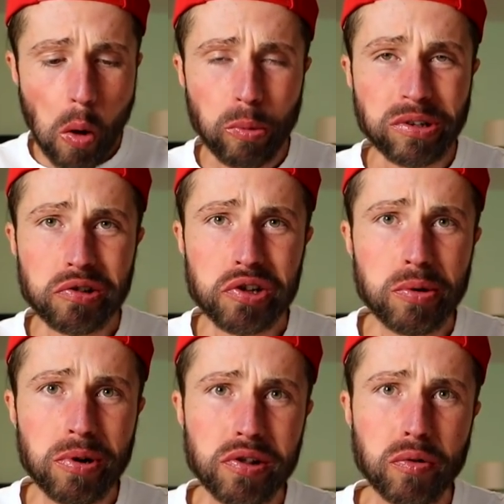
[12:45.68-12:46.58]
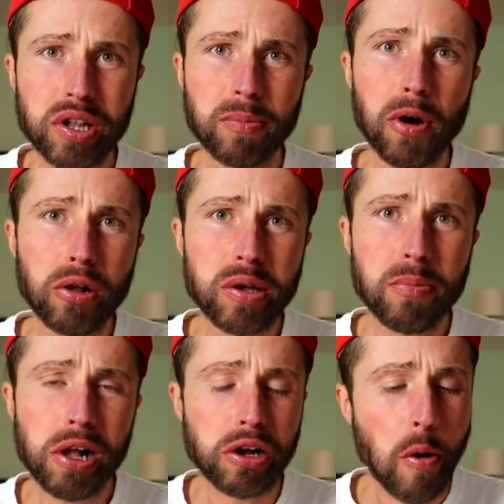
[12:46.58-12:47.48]
the cereal soaks up all the
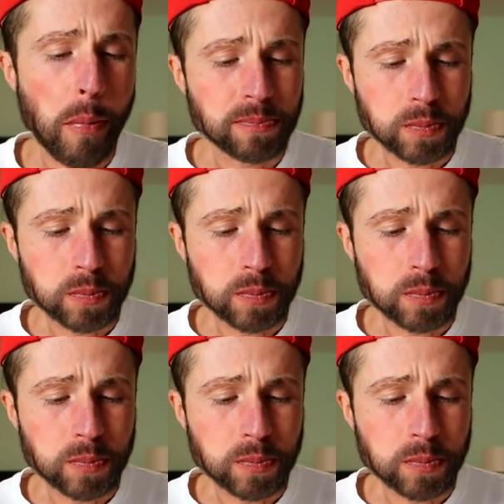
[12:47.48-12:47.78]
milk.